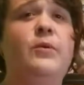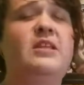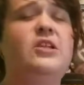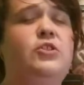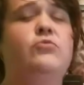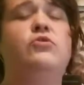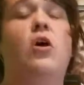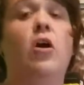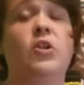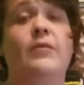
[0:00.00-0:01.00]
but they do
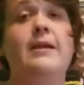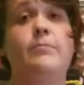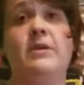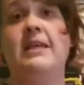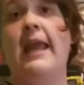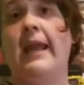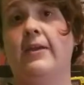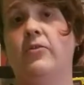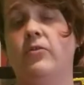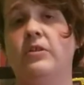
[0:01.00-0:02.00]
tolerate being
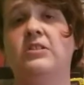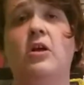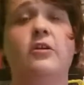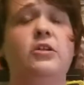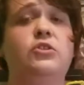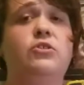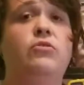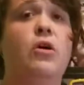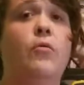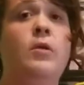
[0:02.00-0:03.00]
handled as long as you
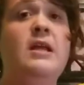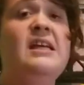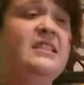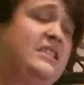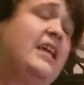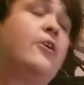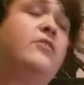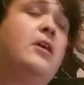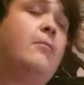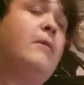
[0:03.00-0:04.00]
don't scare
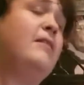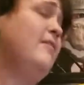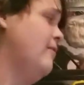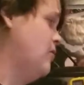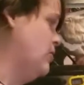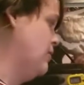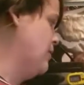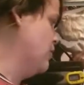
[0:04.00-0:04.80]
them and they'll